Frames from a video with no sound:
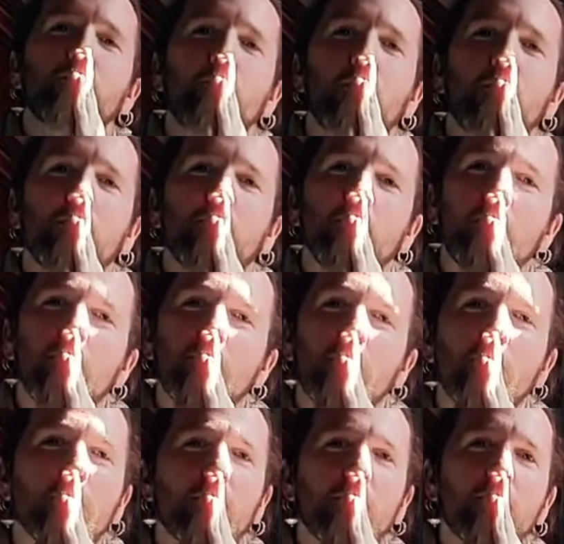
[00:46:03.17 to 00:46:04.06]
joining me.
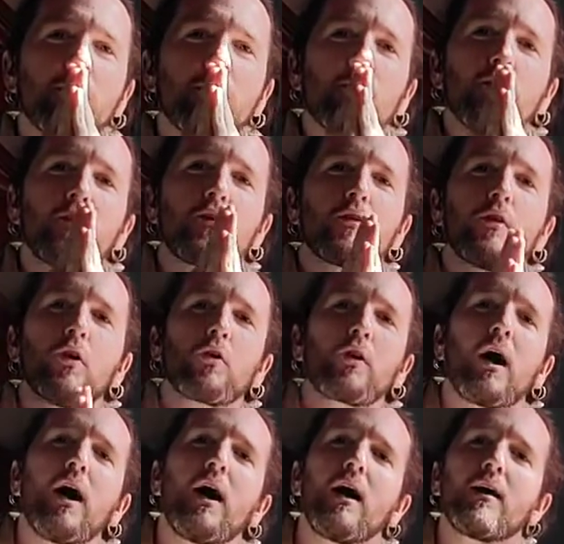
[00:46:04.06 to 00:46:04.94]
We're going to do this
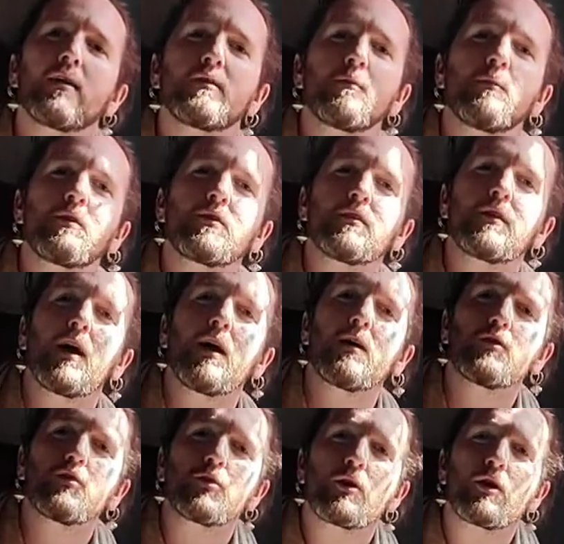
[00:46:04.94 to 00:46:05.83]
Loka
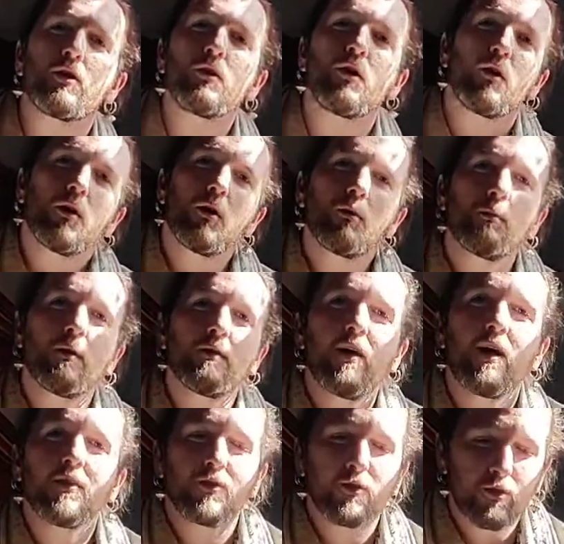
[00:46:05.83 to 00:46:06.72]
Samasta Sukhino
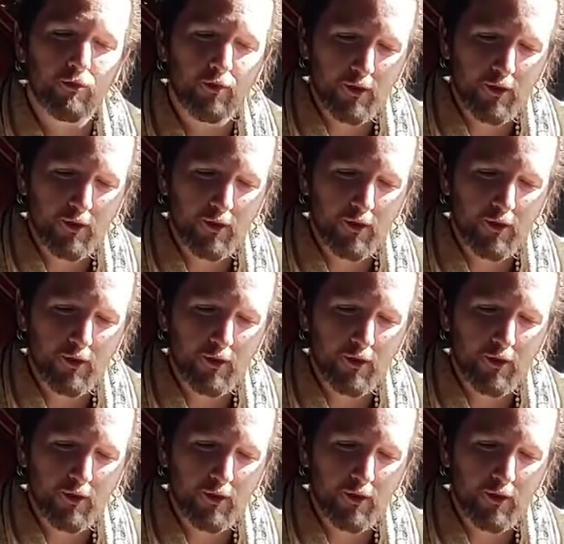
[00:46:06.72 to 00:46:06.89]
Bhavantu.